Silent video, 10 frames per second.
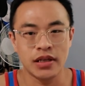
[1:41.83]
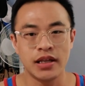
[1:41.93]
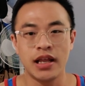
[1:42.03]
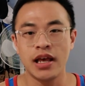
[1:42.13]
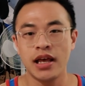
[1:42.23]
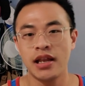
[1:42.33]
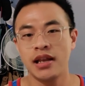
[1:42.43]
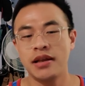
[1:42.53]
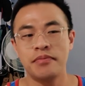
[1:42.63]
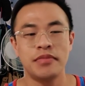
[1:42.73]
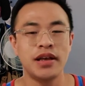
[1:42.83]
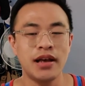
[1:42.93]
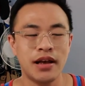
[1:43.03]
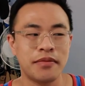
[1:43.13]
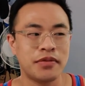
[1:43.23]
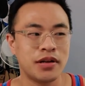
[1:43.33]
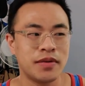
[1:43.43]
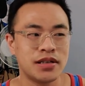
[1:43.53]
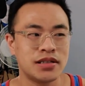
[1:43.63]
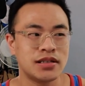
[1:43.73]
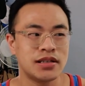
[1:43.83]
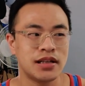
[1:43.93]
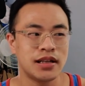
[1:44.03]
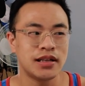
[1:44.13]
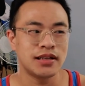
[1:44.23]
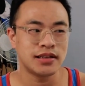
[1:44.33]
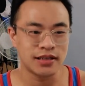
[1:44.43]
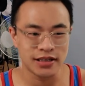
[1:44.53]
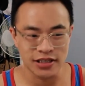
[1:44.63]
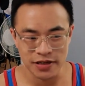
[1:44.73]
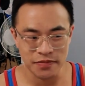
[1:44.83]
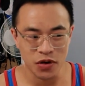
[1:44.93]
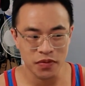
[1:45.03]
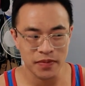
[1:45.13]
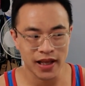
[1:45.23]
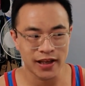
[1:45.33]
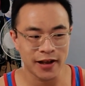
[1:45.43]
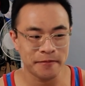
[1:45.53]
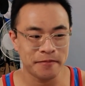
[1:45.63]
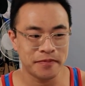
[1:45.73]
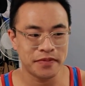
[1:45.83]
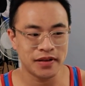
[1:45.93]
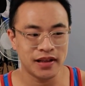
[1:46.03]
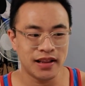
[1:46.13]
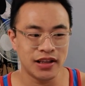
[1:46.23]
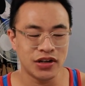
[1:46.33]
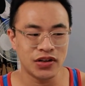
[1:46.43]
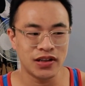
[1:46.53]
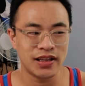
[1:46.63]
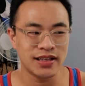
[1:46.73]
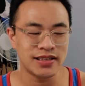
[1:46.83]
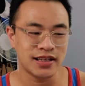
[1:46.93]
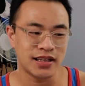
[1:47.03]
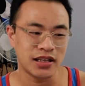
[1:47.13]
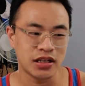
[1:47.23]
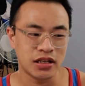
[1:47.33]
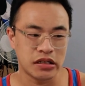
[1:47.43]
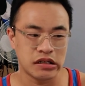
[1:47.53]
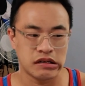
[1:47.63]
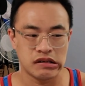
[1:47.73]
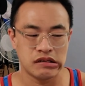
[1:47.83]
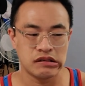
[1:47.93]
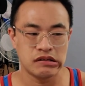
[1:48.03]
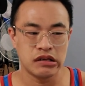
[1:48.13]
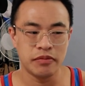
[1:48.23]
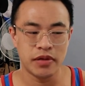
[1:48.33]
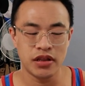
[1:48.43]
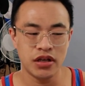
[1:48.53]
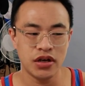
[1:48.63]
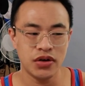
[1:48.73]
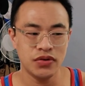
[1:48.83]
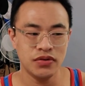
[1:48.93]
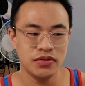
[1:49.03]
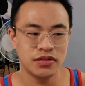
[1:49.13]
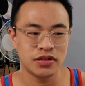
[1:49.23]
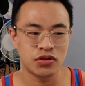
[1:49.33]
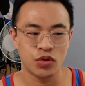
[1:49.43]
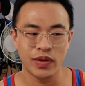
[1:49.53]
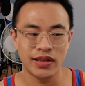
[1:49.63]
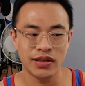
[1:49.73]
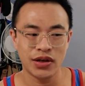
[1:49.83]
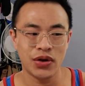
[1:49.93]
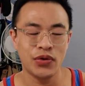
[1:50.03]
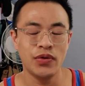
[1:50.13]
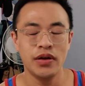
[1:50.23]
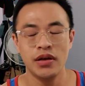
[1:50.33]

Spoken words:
And then, yeah, pretty much the gym opened back up a little less than a month ago, so 3 weeks ago.